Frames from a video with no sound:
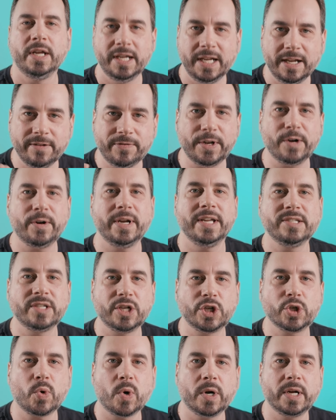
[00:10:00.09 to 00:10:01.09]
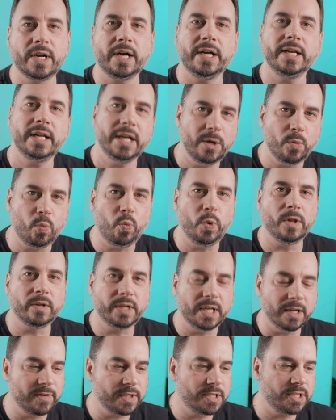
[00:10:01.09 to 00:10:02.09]
if there is a shortcut, it will
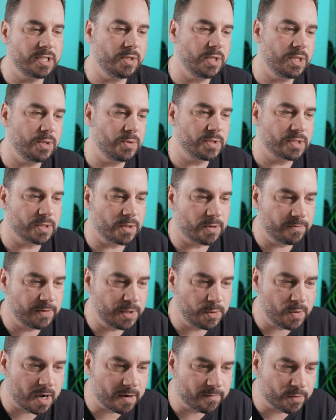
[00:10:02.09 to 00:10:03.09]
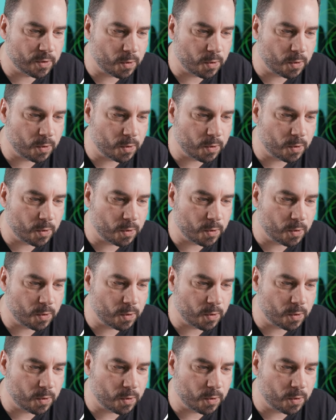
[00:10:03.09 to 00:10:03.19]
give it to you. So if you hover